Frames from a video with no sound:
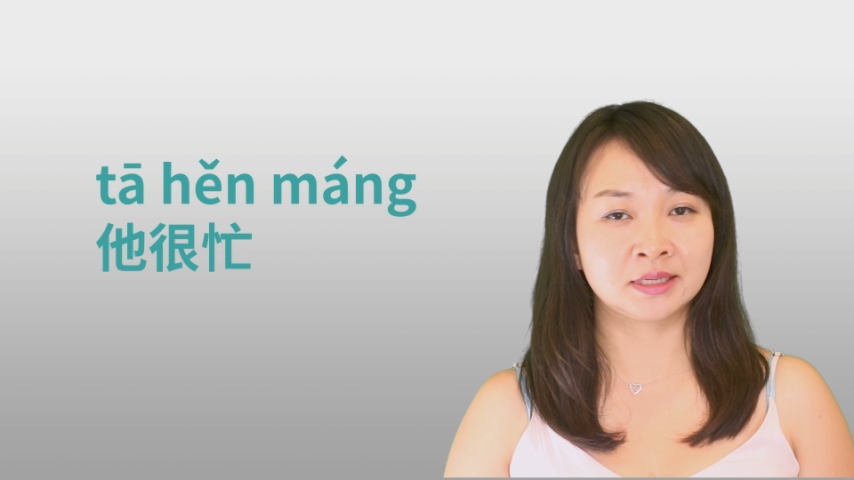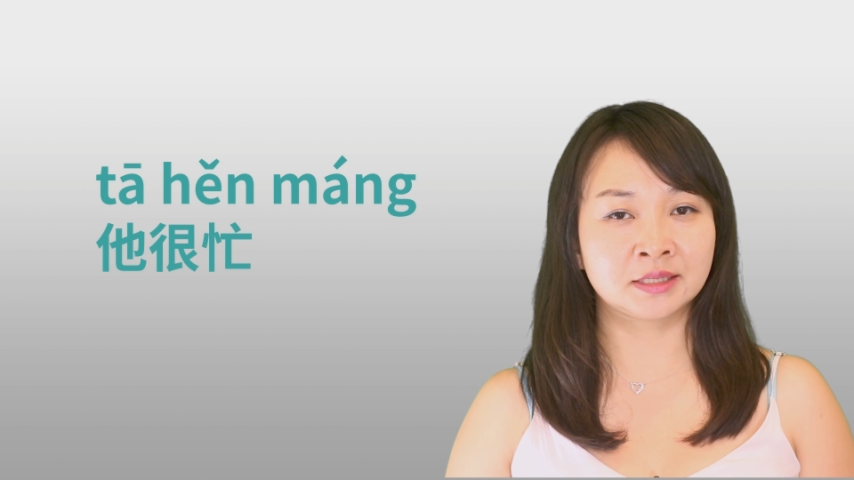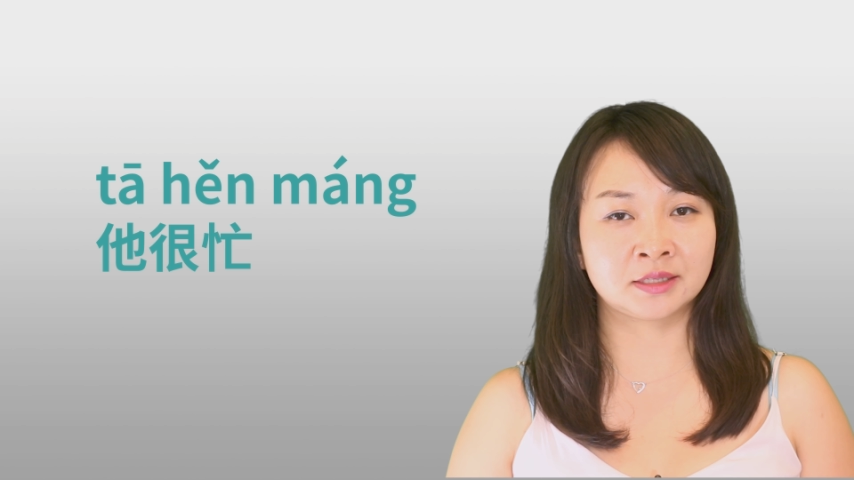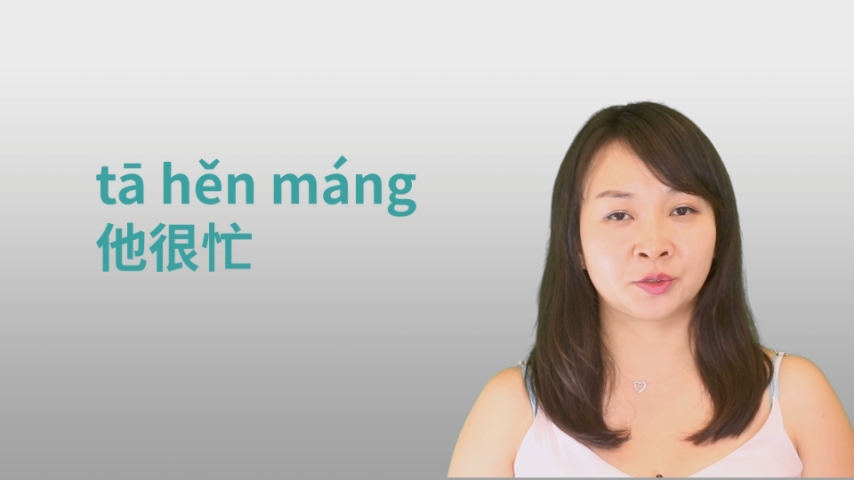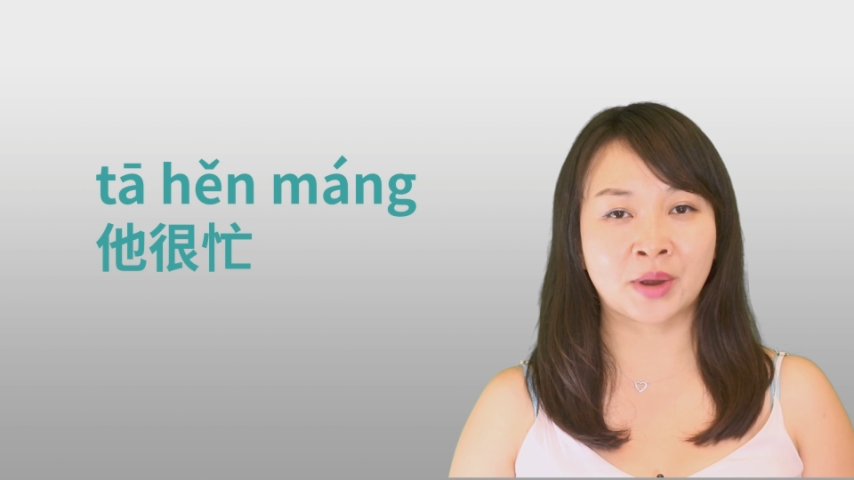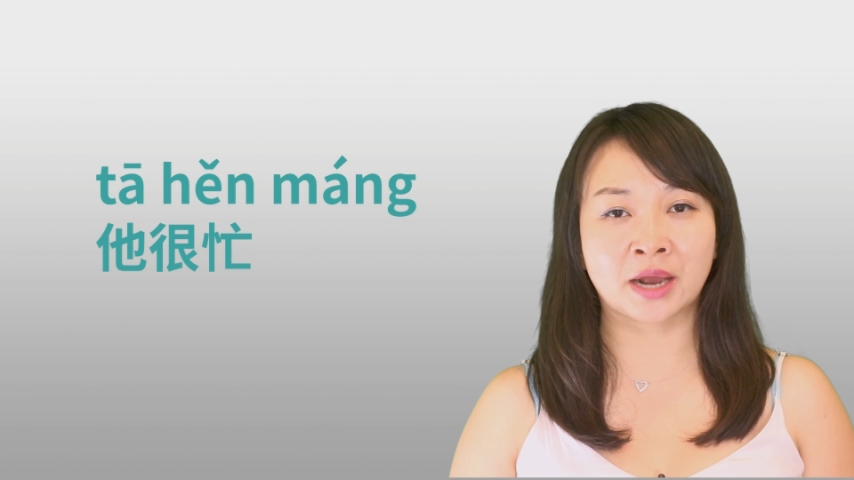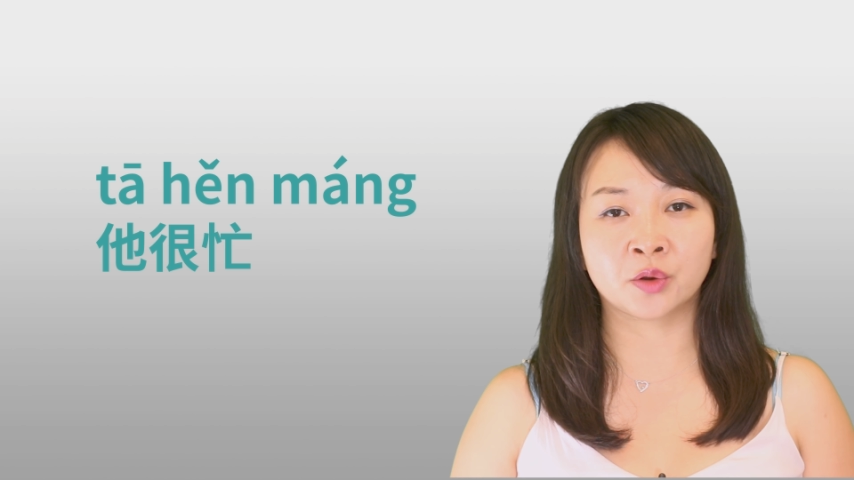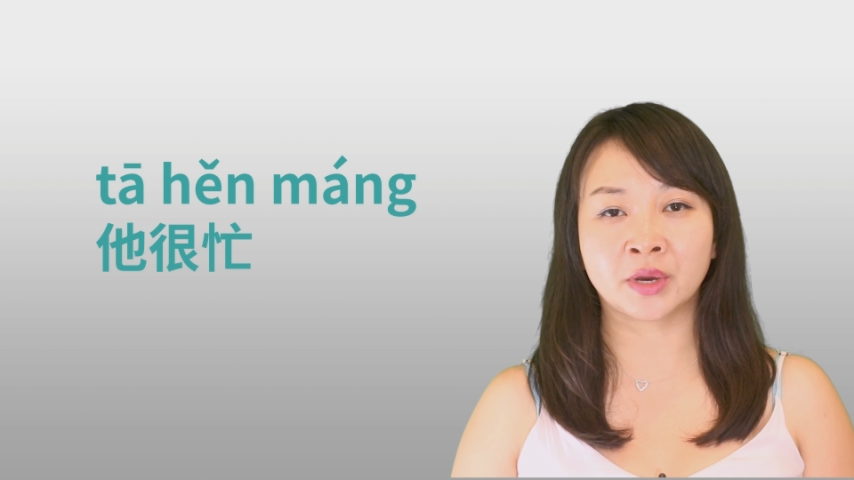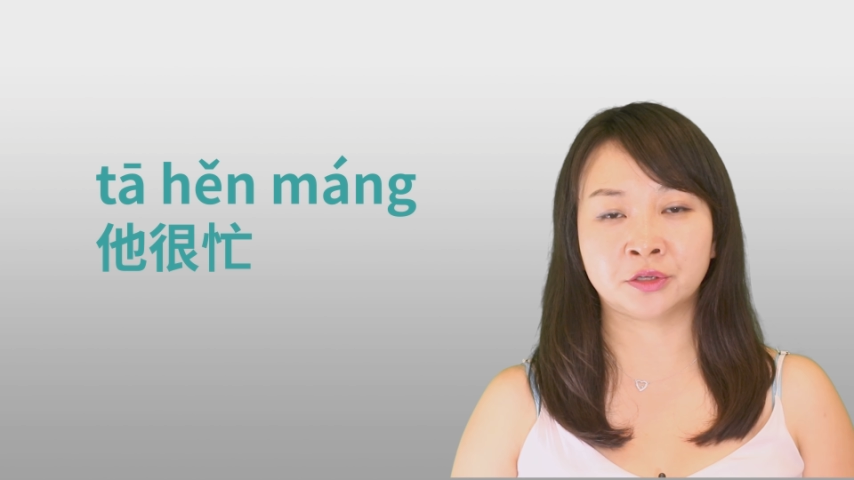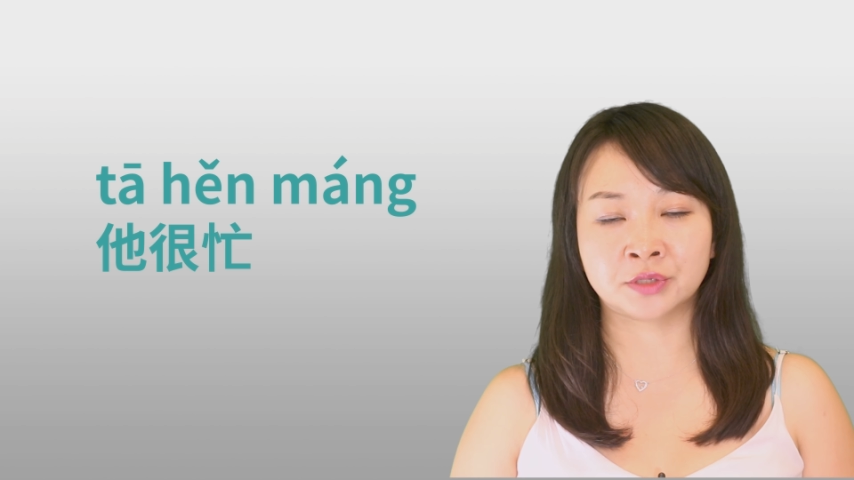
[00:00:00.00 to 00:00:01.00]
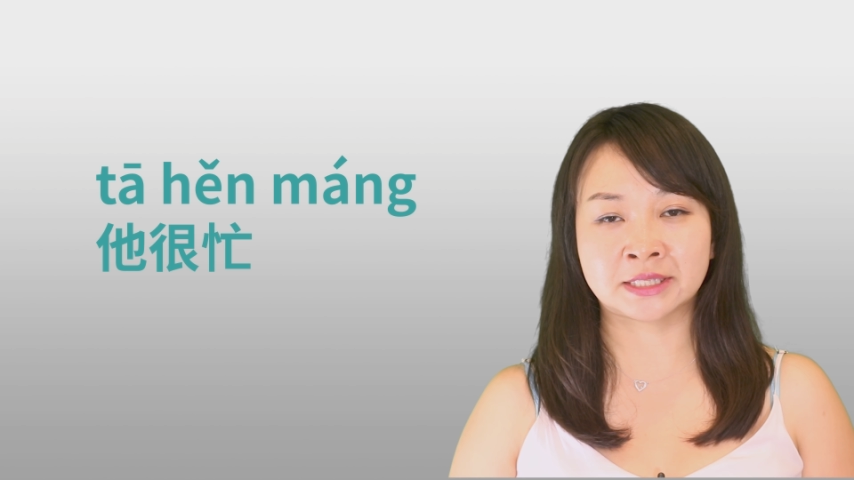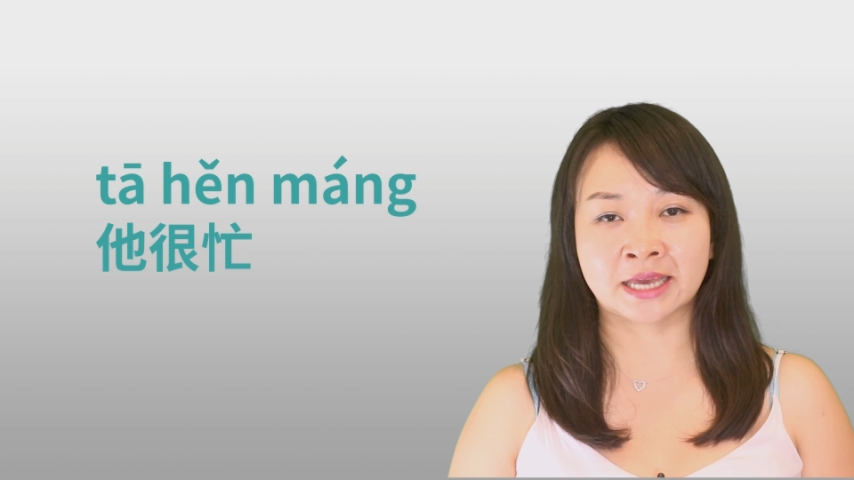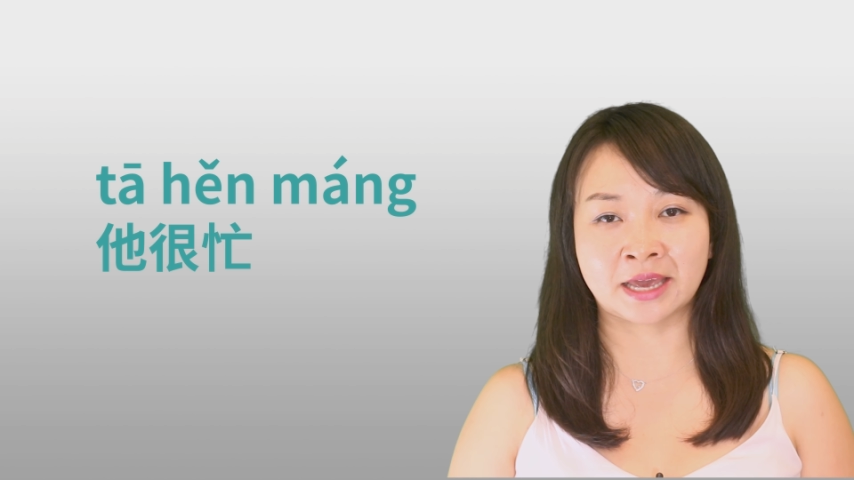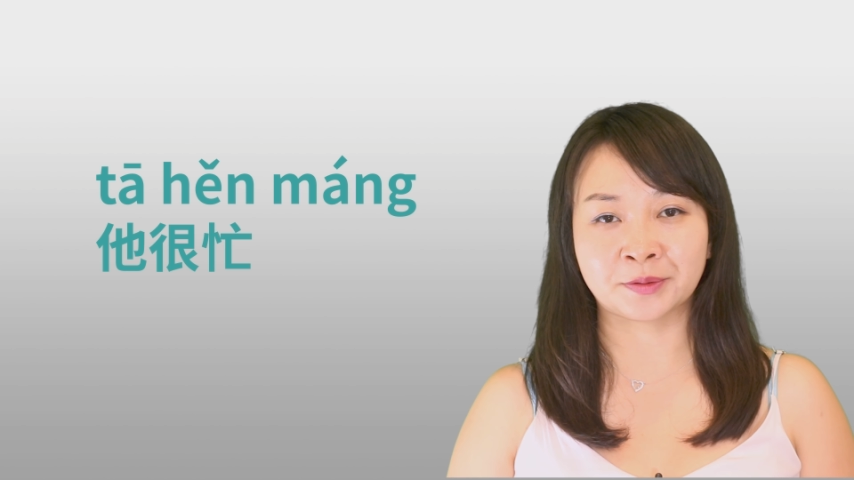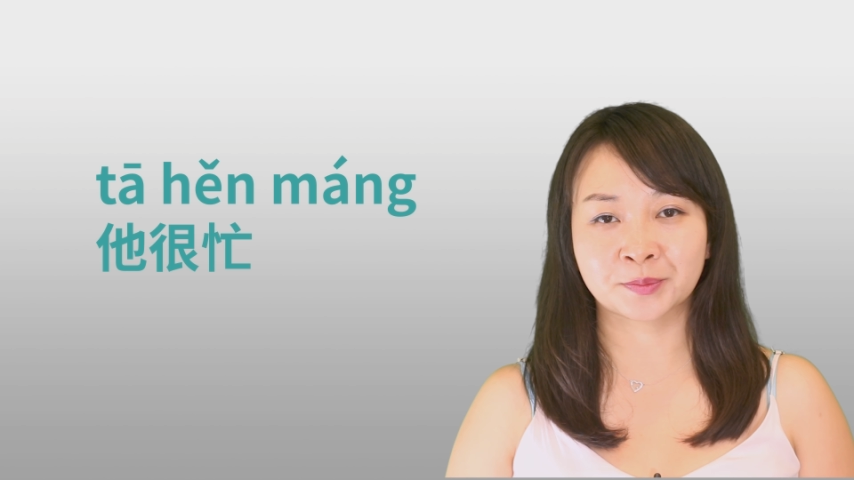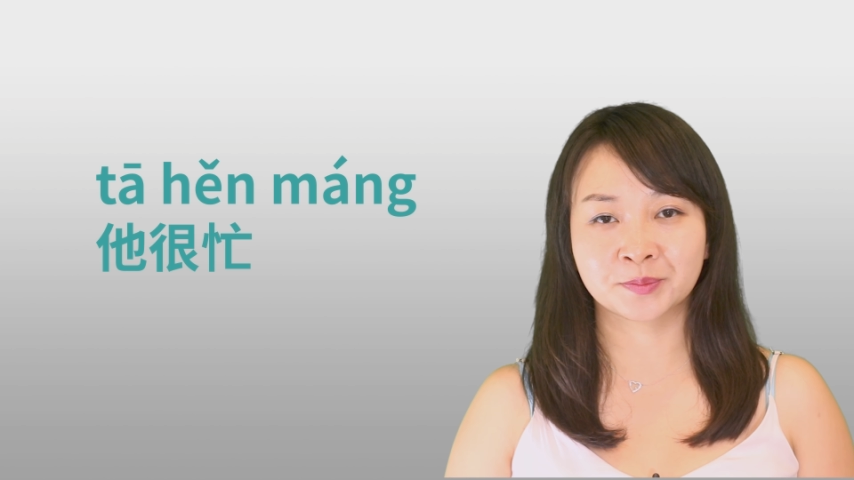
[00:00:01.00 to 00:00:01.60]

is the right way to say.